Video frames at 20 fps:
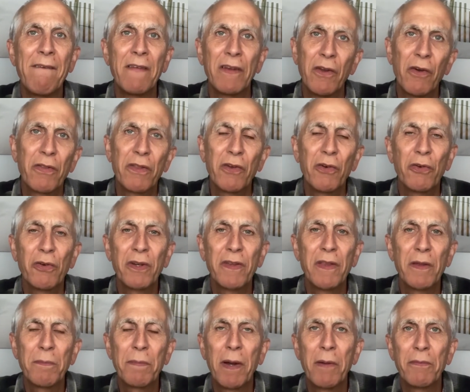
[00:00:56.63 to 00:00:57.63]
Not the organ
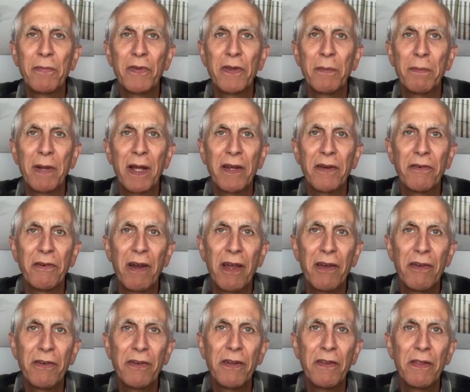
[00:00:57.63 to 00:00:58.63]
that pumps the blood
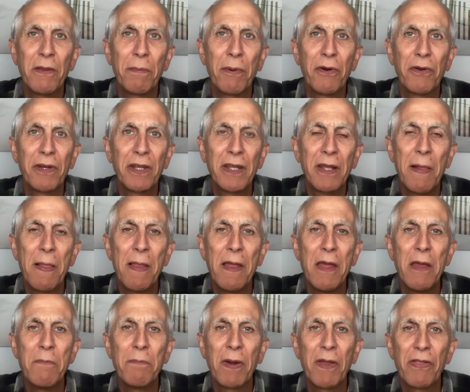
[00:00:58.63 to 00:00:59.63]
around the body,
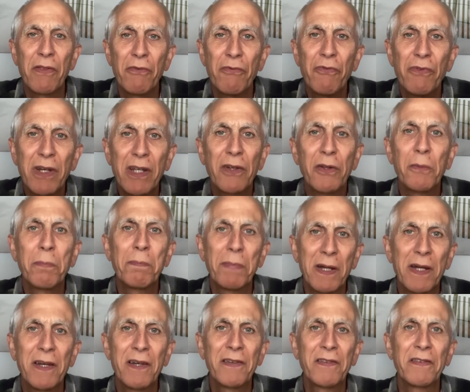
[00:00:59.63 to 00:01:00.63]
but the real
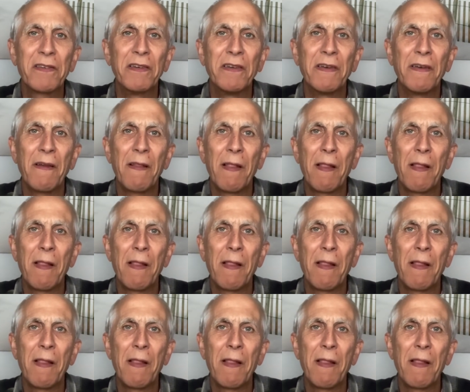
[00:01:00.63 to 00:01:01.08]
person.